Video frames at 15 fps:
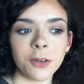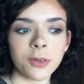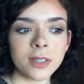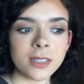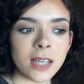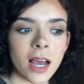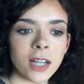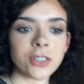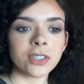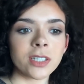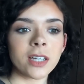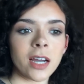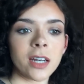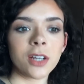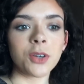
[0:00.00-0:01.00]
It was
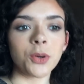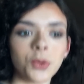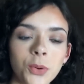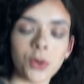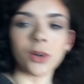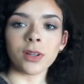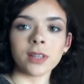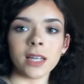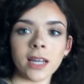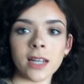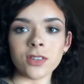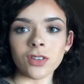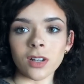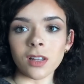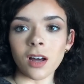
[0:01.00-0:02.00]
actually kind of cool. They
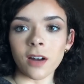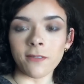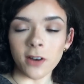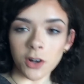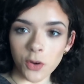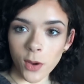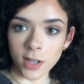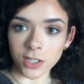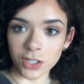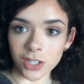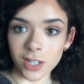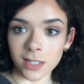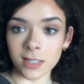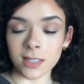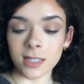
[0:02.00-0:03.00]
answered a lot of our
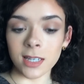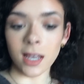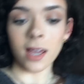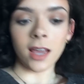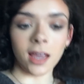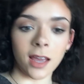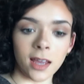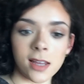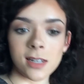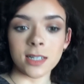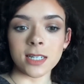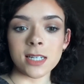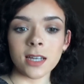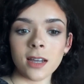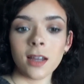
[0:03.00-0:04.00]
questions
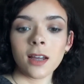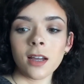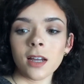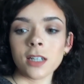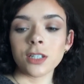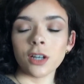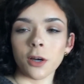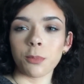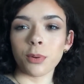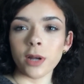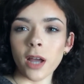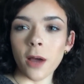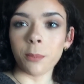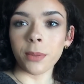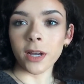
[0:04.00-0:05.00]
and took
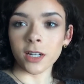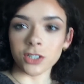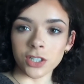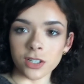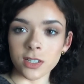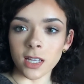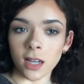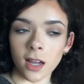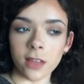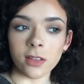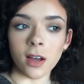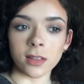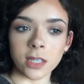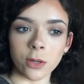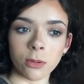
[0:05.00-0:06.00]
pre-op pictures like I
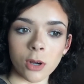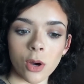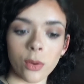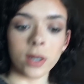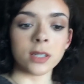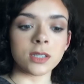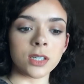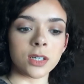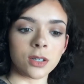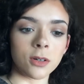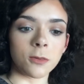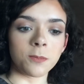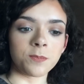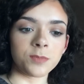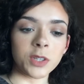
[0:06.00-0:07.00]
thought they were going
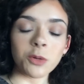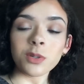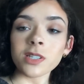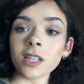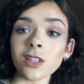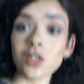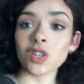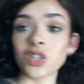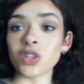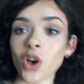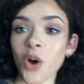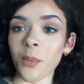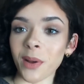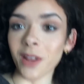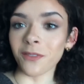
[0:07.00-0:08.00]
to. There was like
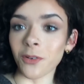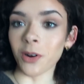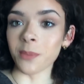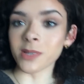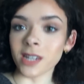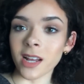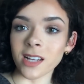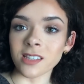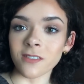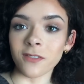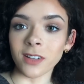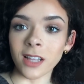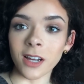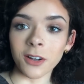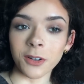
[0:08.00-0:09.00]
so many forms that I had to
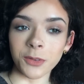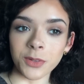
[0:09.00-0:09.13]
fill out.